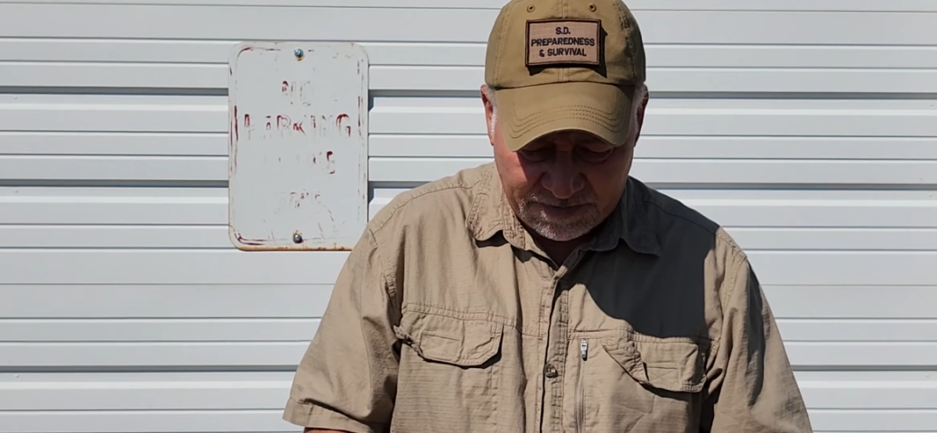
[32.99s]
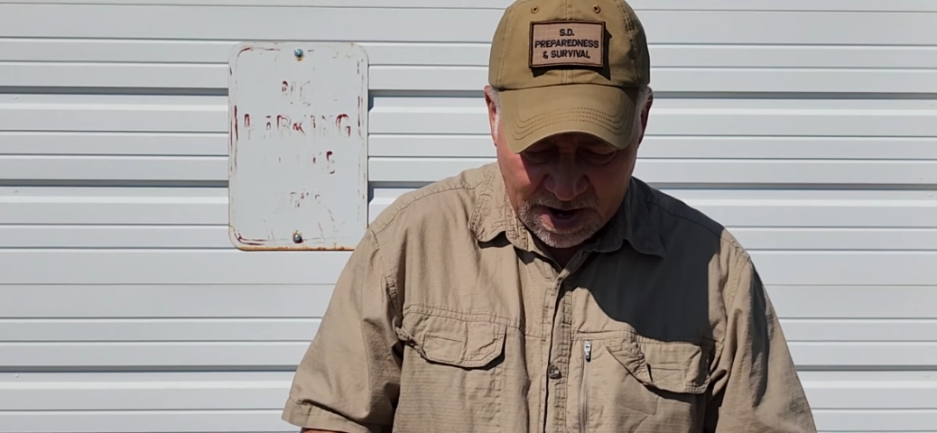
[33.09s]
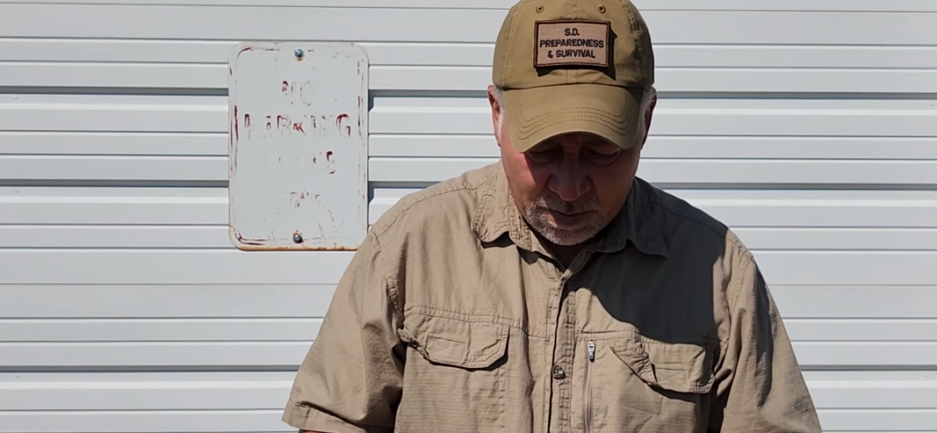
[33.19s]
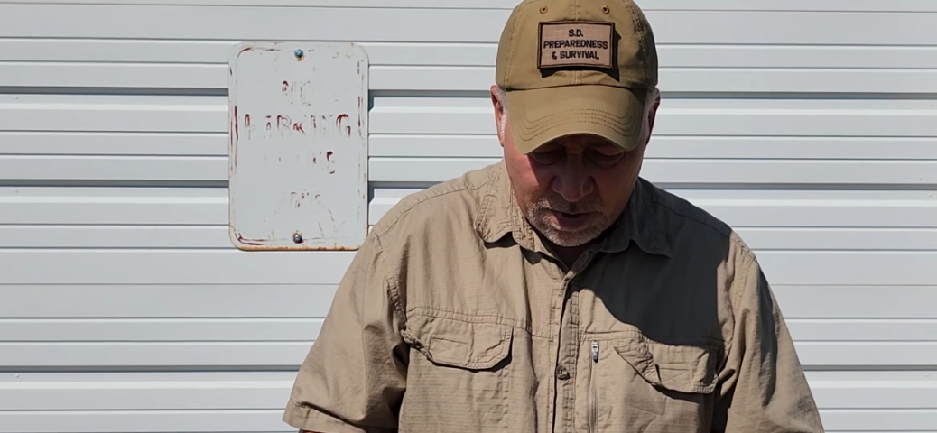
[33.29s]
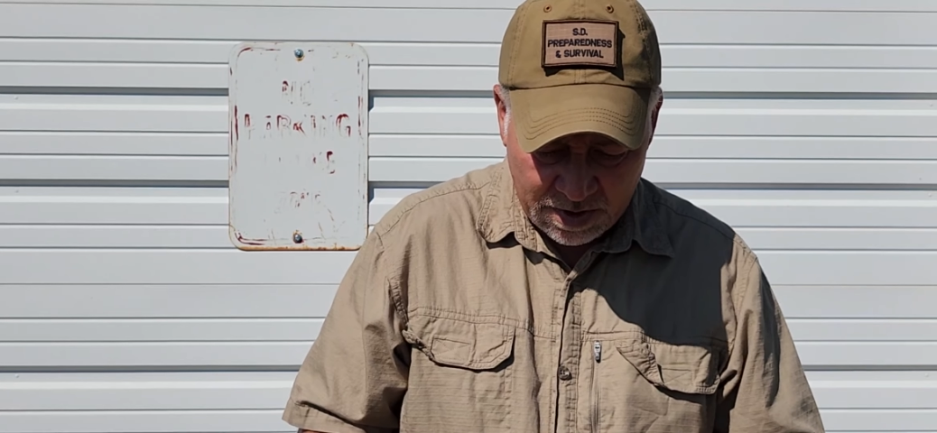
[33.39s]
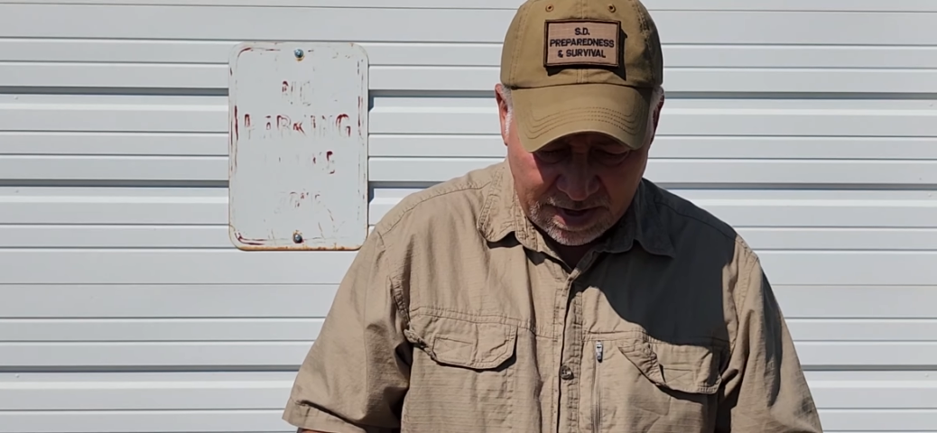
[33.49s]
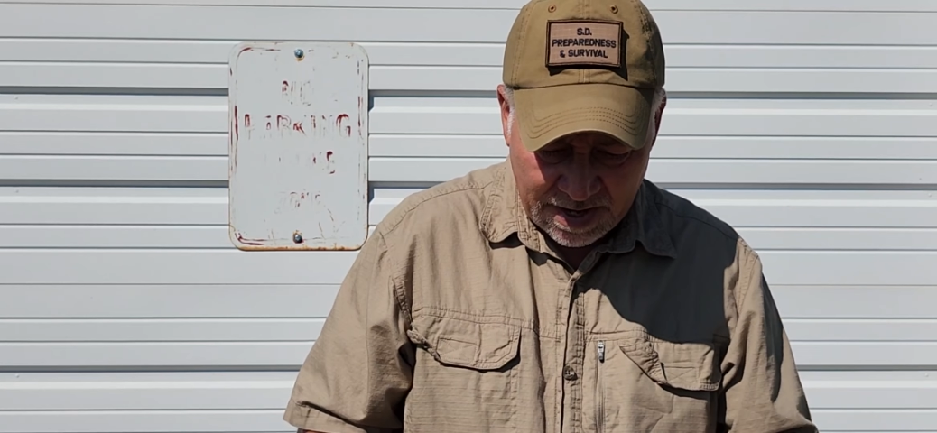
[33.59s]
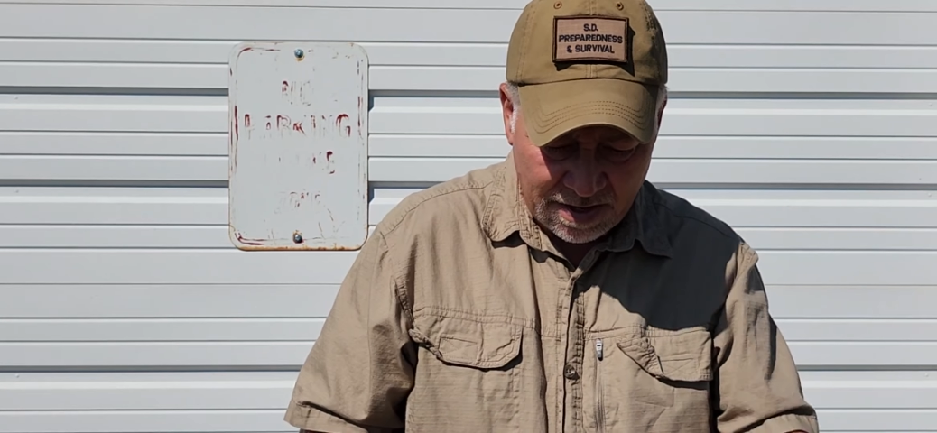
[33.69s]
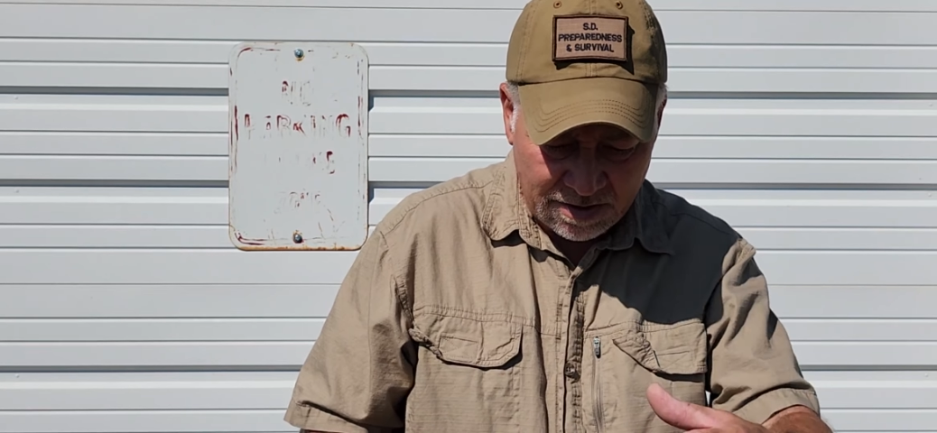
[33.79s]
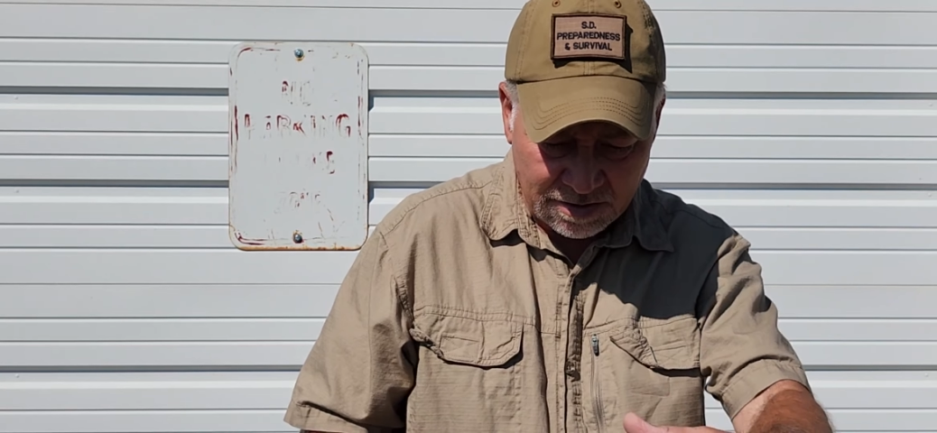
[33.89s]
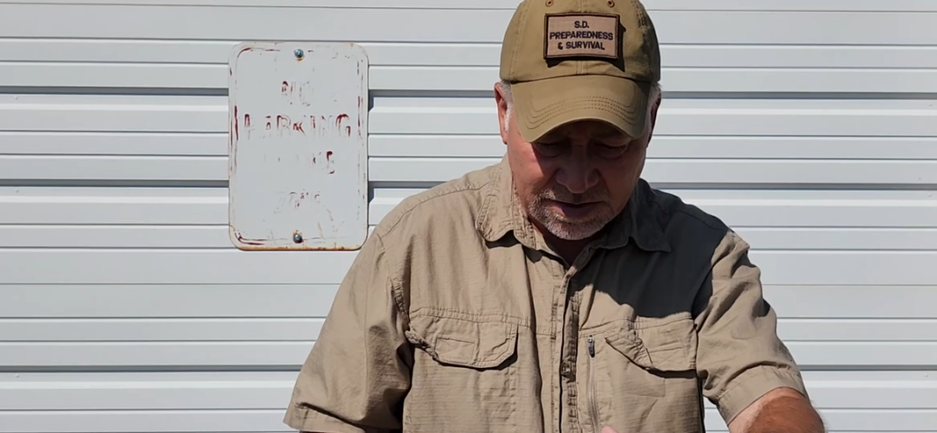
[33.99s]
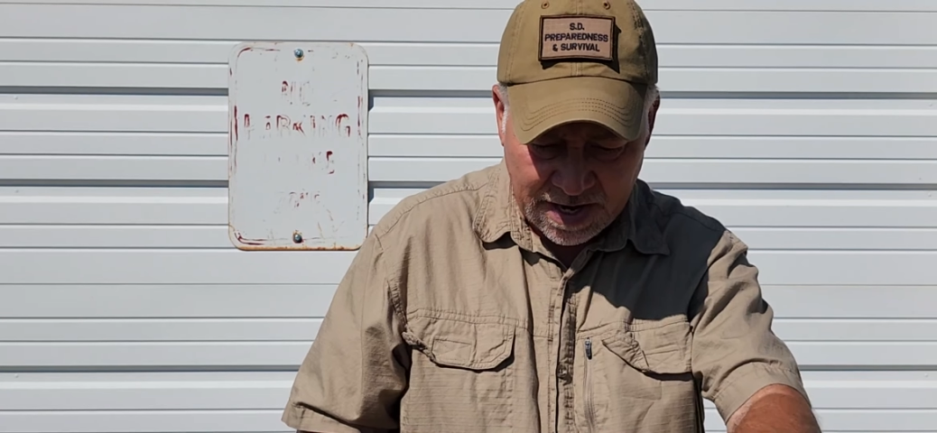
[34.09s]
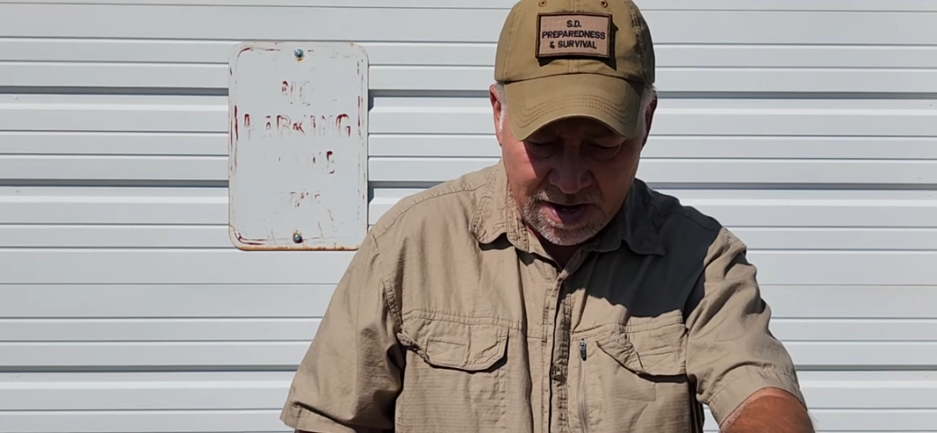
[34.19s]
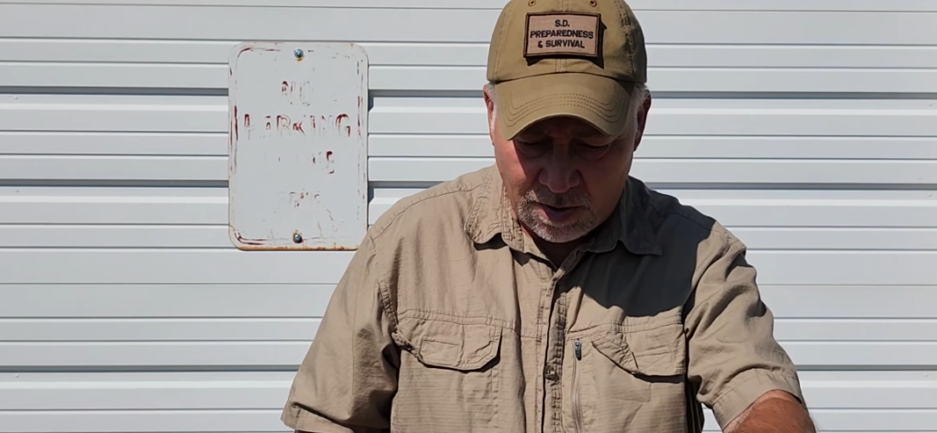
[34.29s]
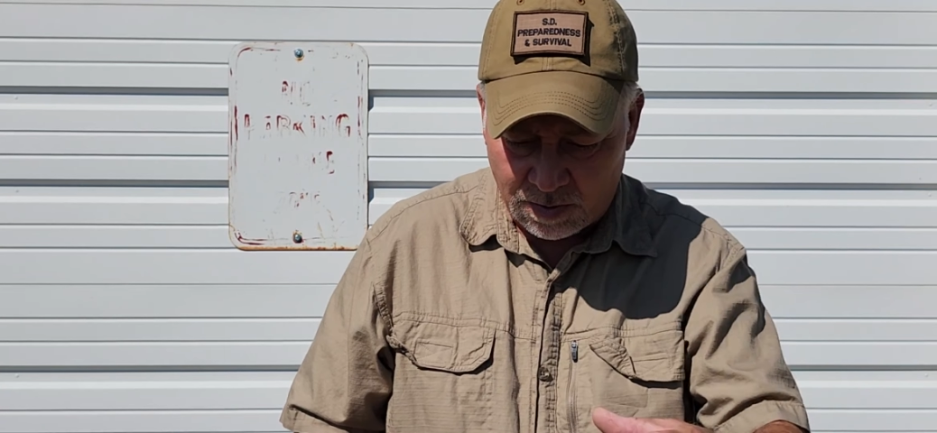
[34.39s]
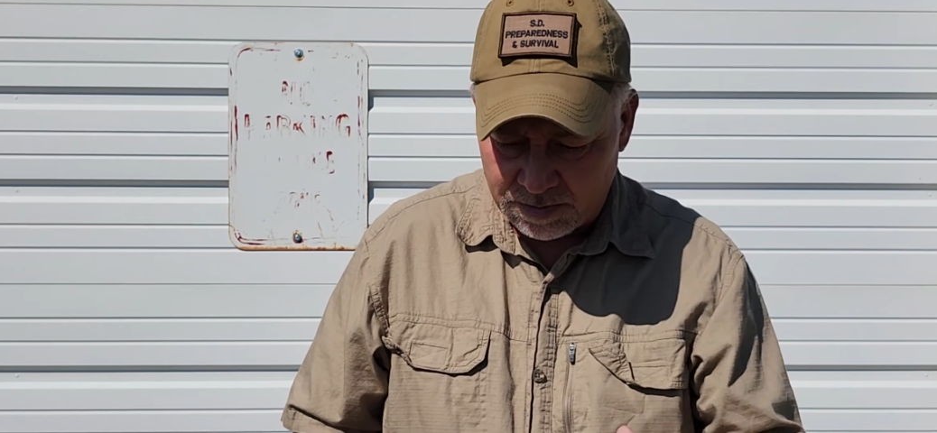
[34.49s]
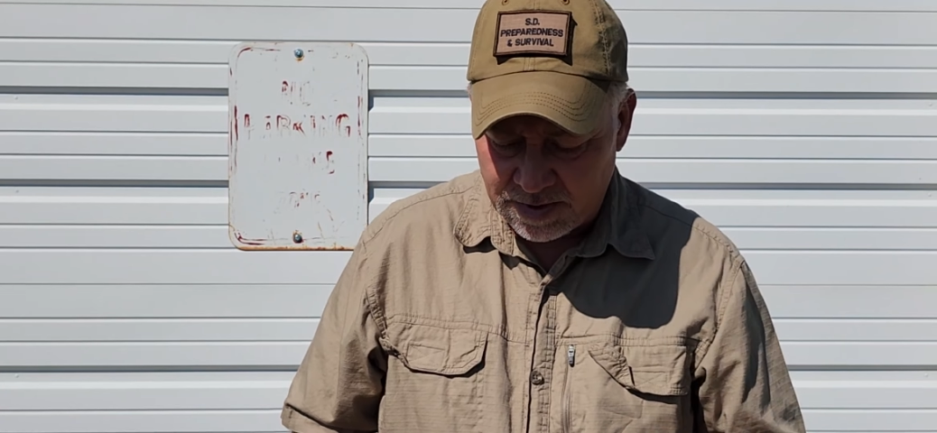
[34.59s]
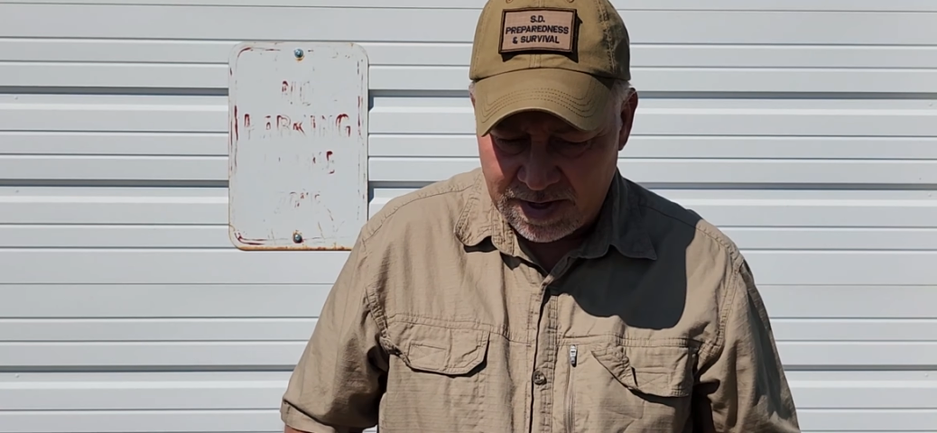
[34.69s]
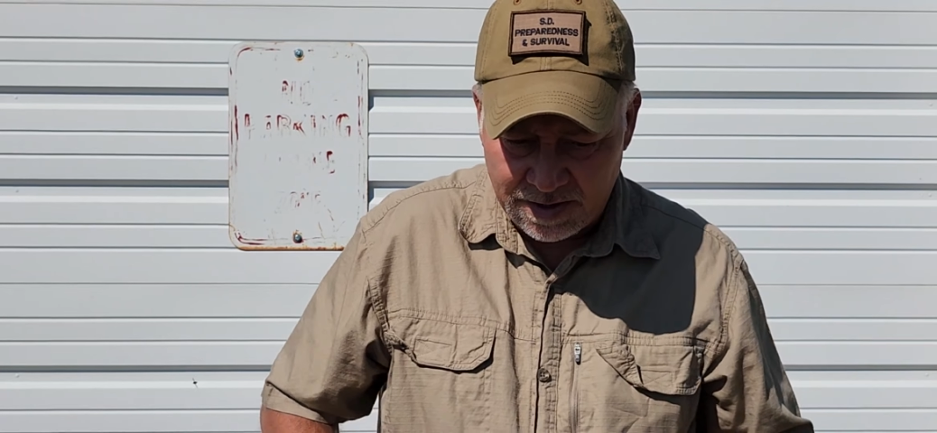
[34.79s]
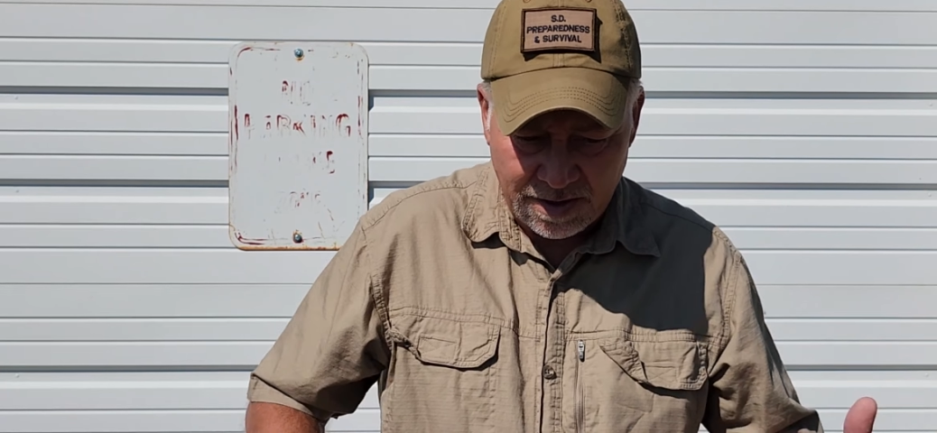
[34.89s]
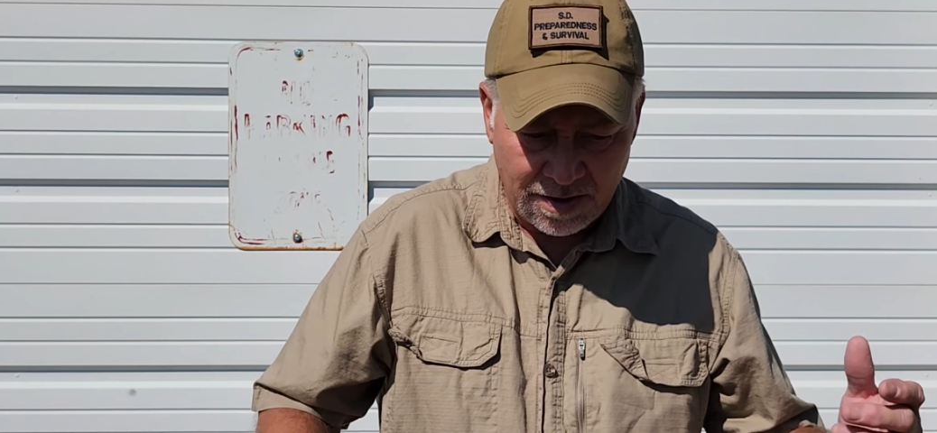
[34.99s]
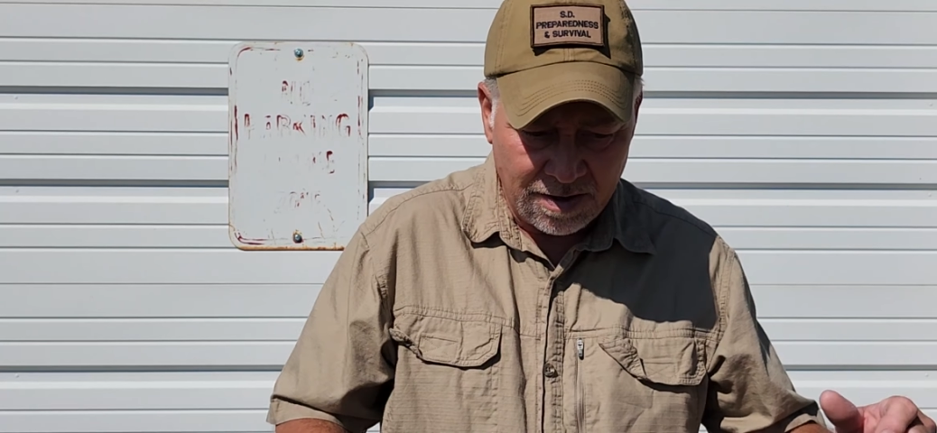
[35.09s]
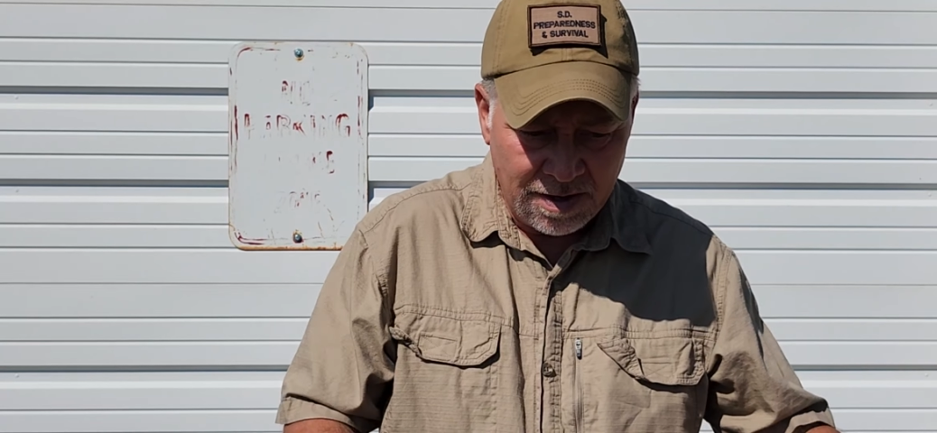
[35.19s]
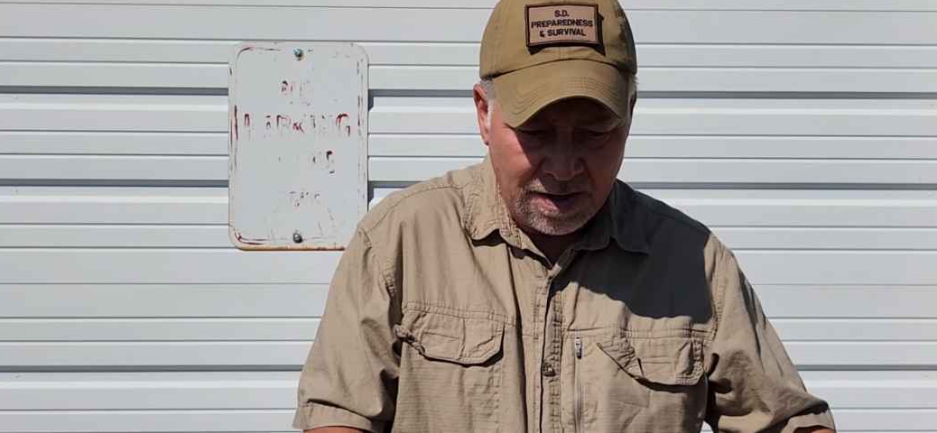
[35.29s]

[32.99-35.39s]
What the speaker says: Fatwood and the scale in there.